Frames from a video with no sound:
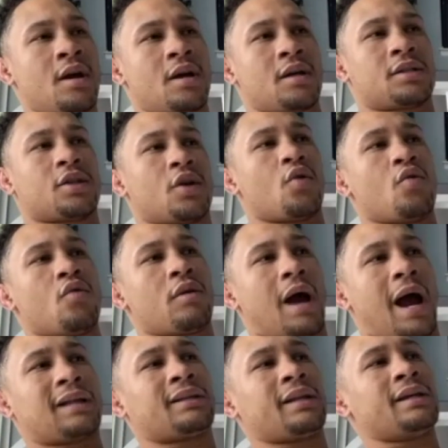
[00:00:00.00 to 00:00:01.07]
So
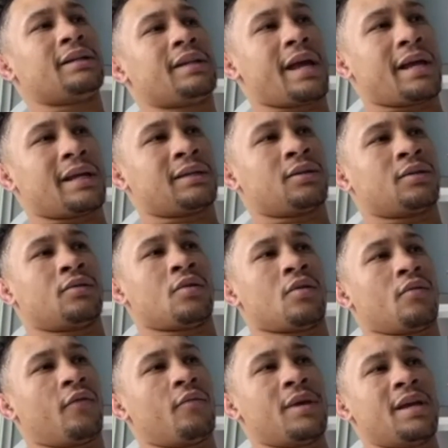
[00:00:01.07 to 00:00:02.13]
I think that, you
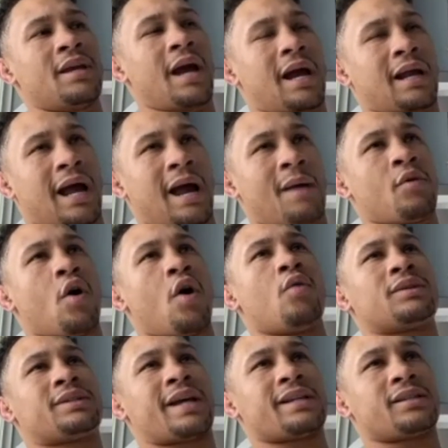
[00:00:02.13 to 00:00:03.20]
know, for me, I, I'm going
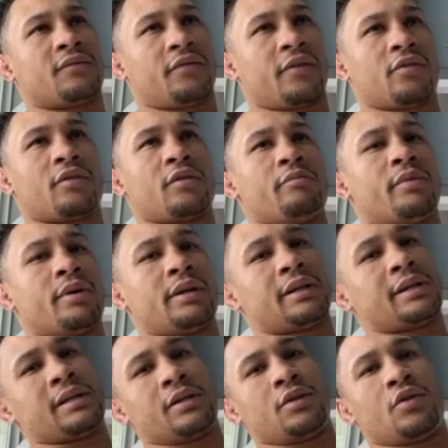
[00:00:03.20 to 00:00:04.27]
with Tyson Fury, but,
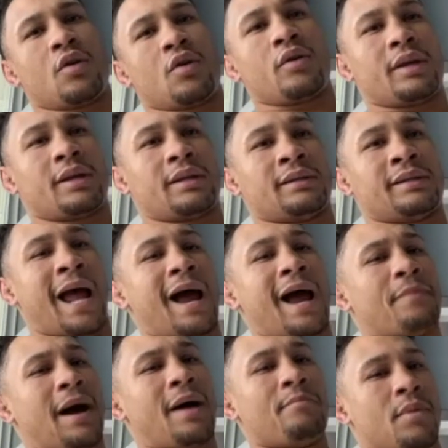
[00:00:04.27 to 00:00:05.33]
you know,
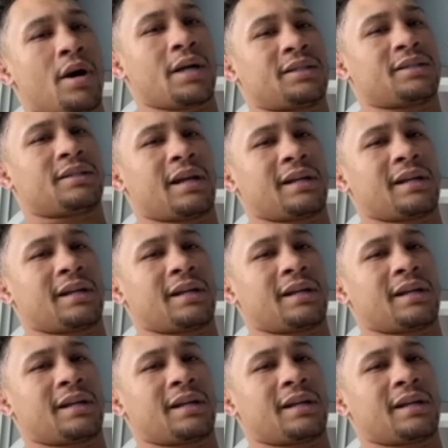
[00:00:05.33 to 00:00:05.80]
not by much.